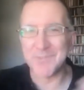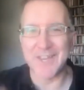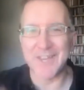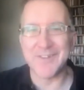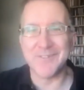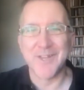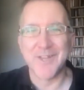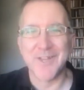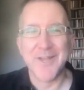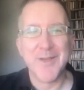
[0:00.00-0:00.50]

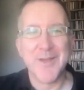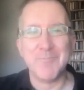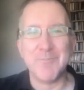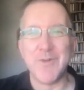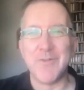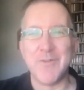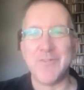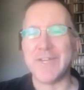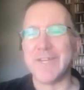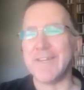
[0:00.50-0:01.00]
kind of
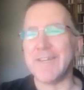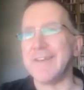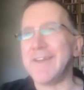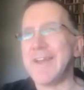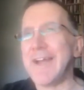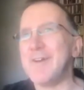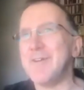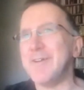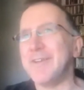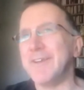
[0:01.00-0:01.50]
moving in and
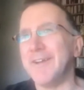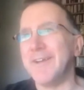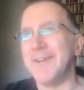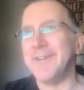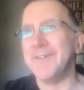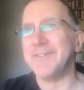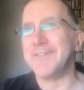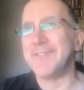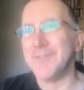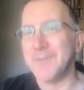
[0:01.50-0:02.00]
out
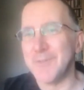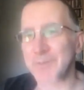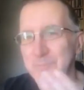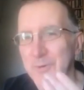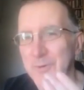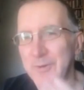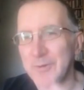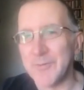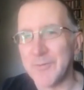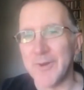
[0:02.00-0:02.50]
to the
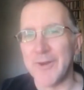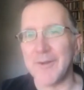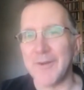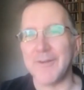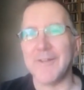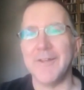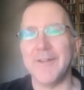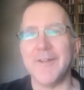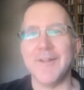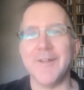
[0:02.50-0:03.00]
point
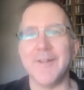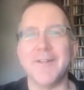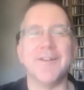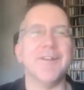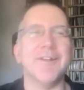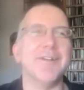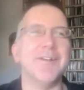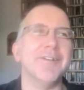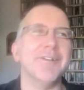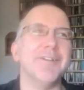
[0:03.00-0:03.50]
where
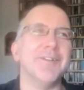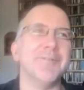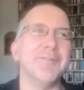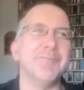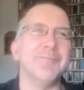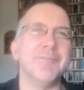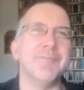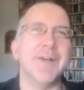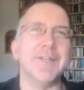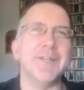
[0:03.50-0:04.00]

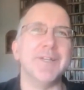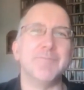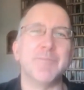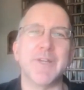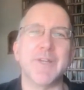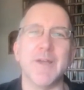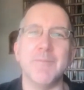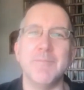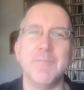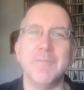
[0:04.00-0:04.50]
might
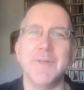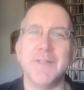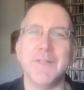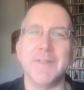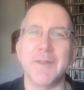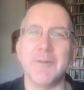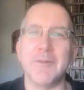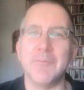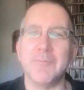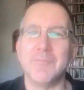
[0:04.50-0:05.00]
become a
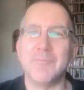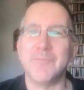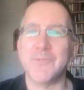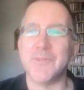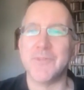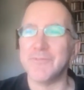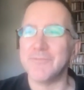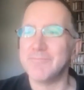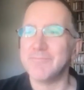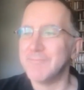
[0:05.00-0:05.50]
little
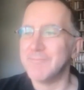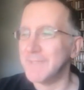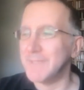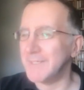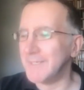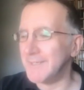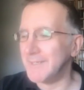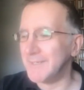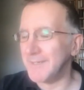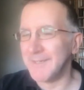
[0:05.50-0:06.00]
sort
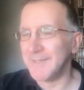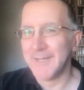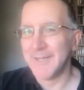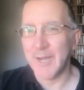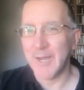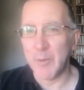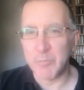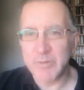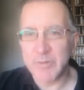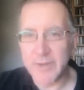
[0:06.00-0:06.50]
of
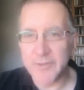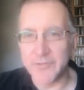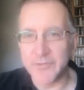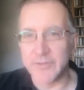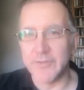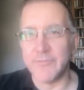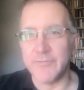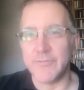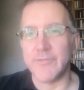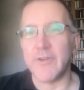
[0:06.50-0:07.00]

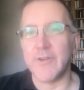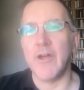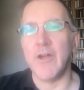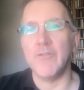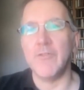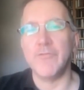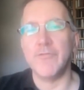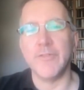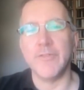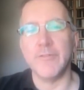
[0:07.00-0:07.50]
oppressive
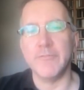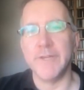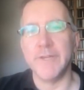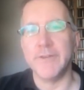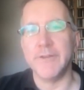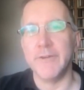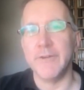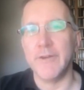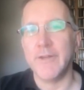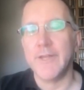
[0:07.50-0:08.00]
for the
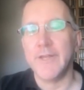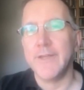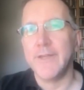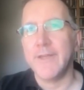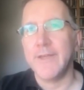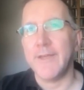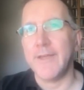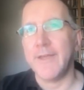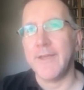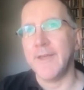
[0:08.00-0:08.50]
reader.
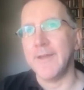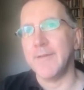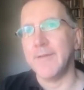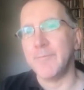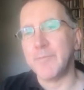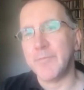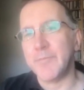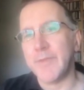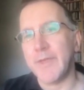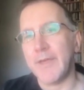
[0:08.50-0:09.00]

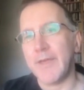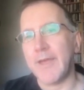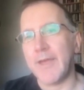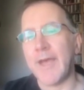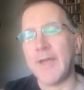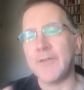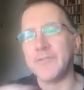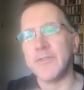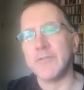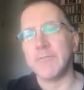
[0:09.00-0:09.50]
And
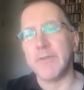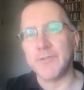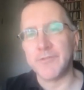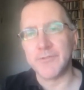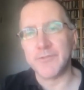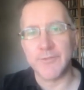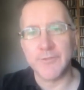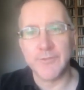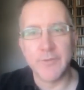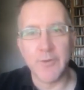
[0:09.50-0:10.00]
as in The
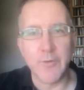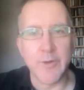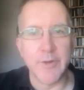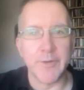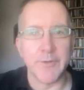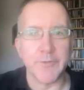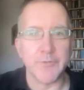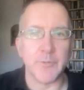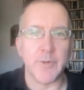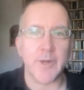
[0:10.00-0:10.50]
Rest Is
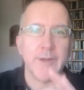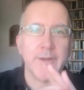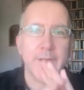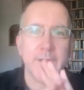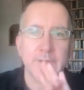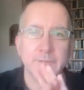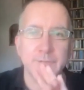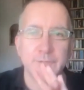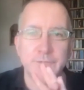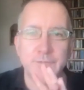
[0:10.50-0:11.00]
Noise, where I kind of